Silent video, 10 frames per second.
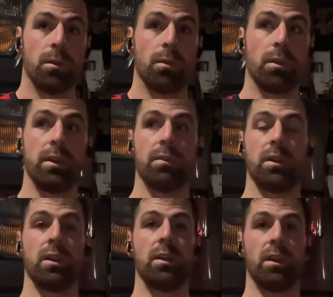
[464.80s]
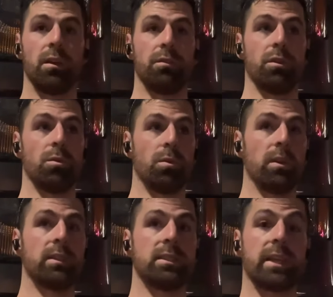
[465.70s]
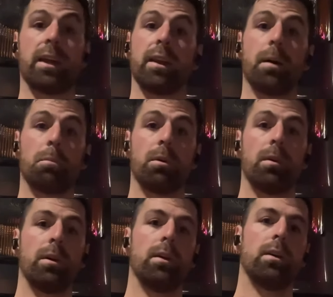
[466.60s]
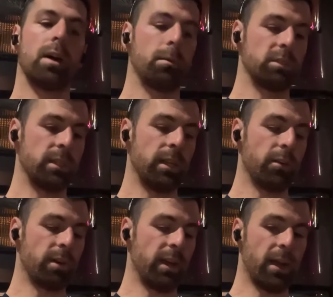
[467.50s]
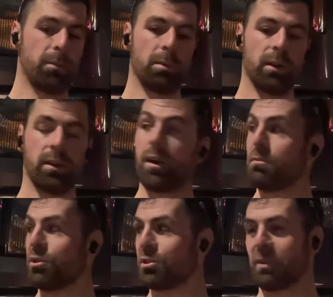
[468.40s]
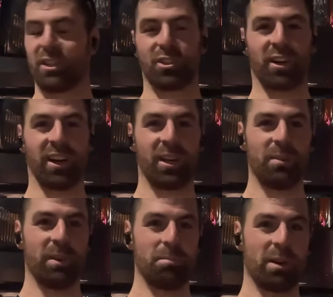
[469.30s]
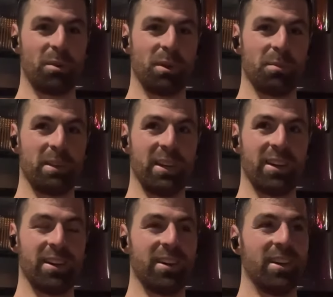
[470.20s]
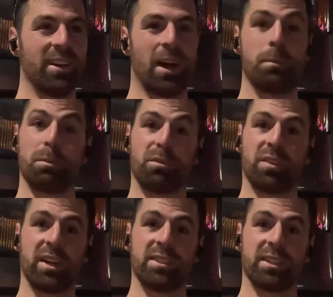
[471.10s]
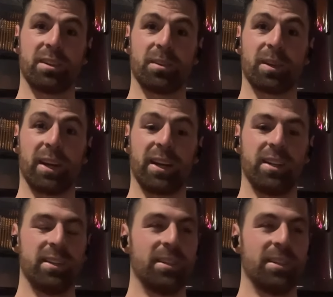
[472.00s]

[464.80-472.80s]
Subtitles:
Or even if you stand up. I'm seated right now, but I'm using my truck, but bear with me here. I'm improvising, okay?